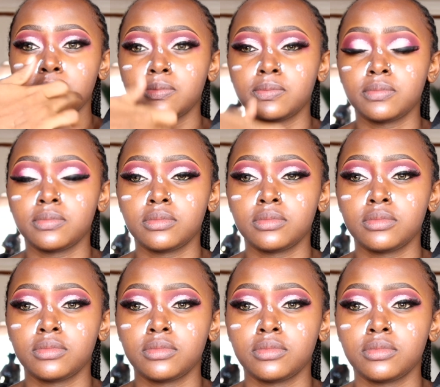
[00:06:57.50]

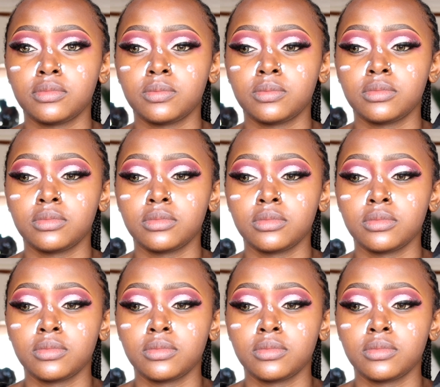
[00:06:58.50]
Nobody speaks.